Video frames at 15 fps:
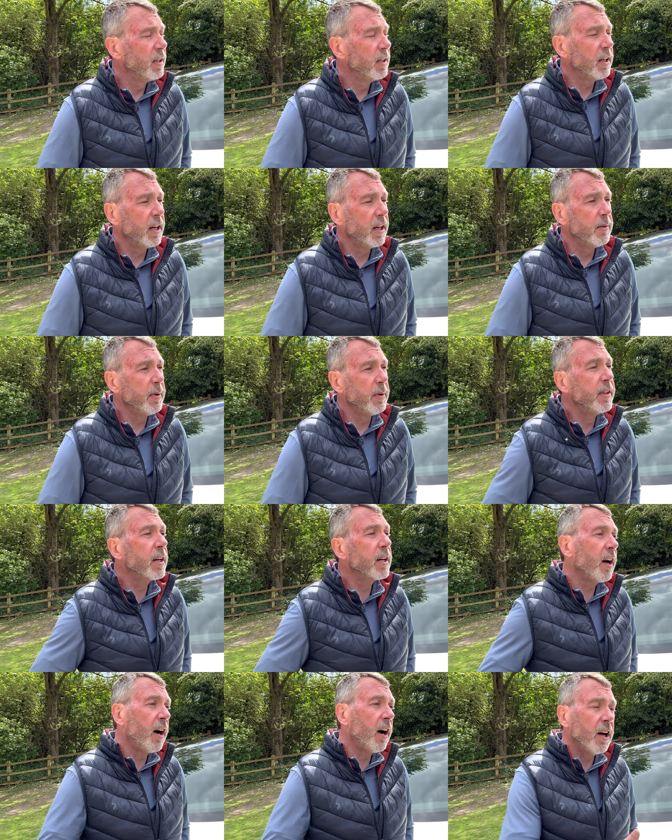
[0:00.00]
And the
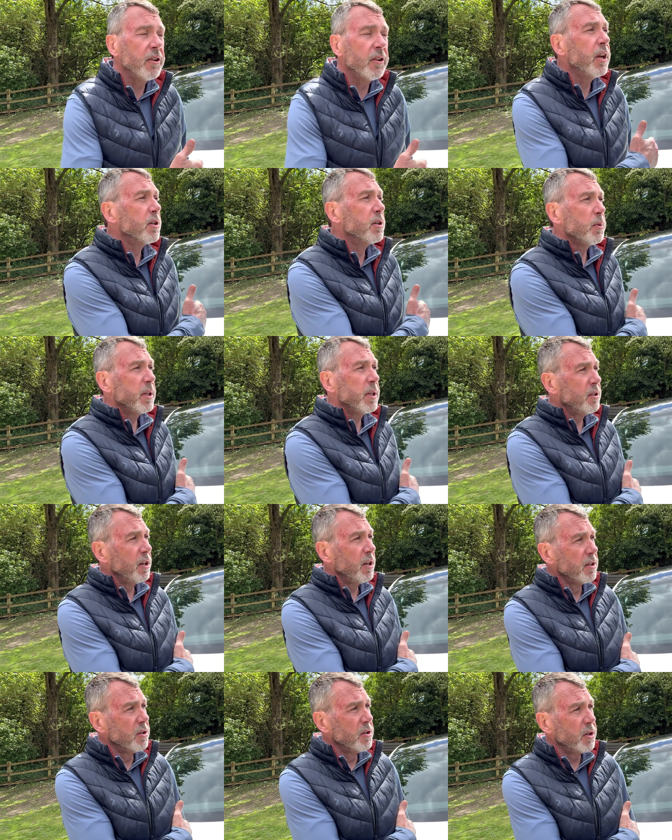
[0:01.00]
car knows where the
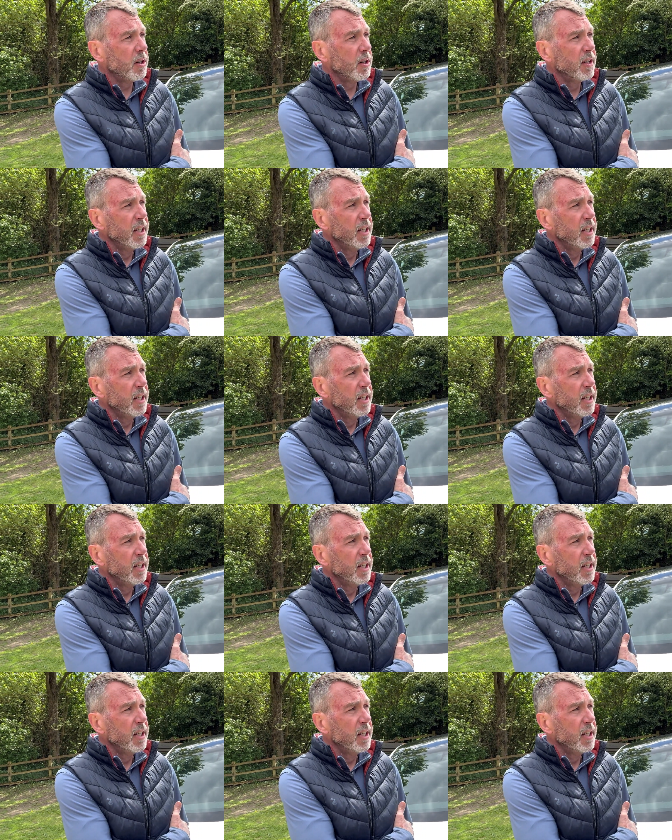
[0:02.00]
chargers are.